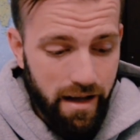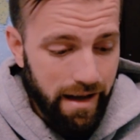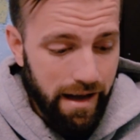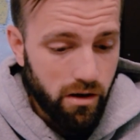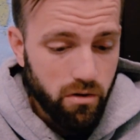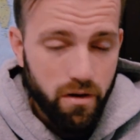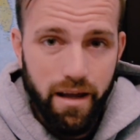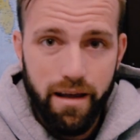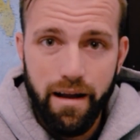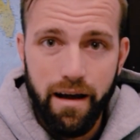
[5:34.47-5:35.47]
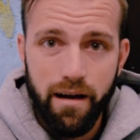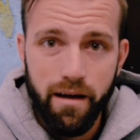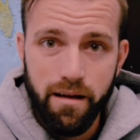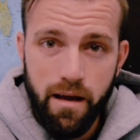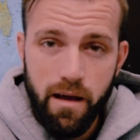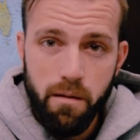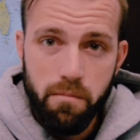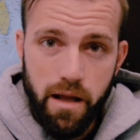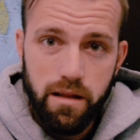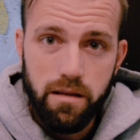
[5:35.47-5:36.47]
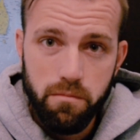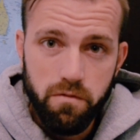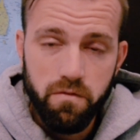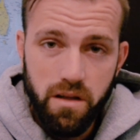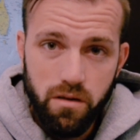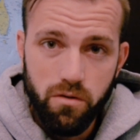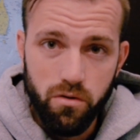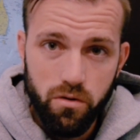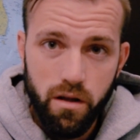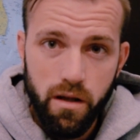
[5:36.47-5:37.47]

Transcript: How can I make them feel